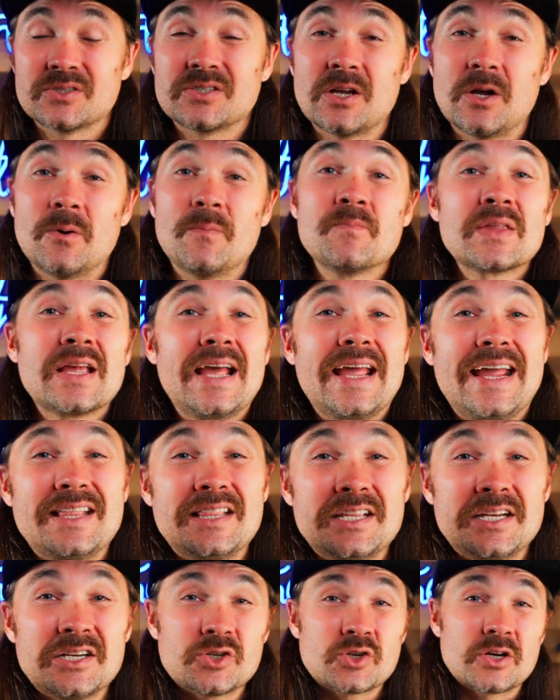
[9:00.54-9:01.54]
so in
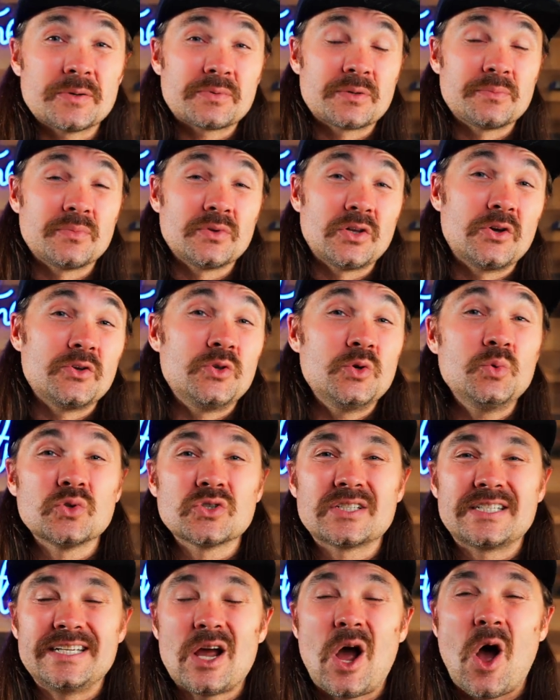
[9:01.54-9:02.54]
the description below you will
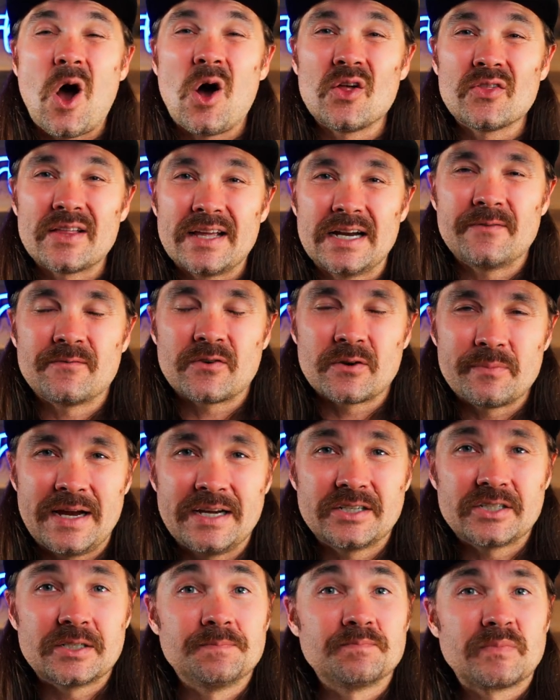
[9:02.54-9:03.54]
see all that
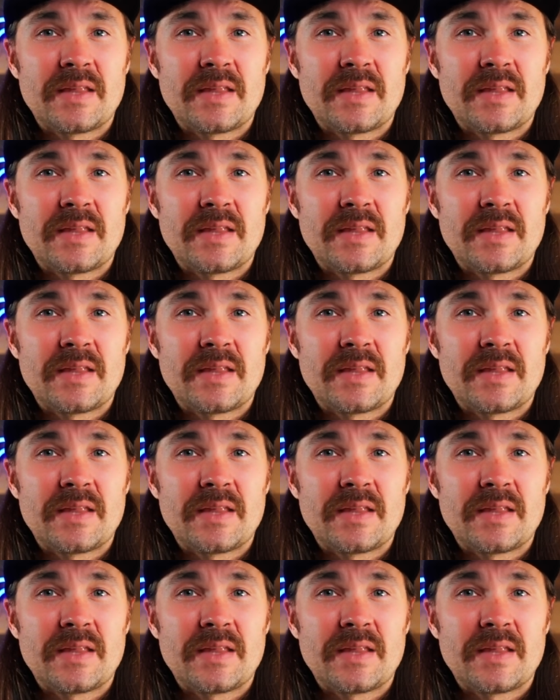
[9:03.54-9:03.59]
information.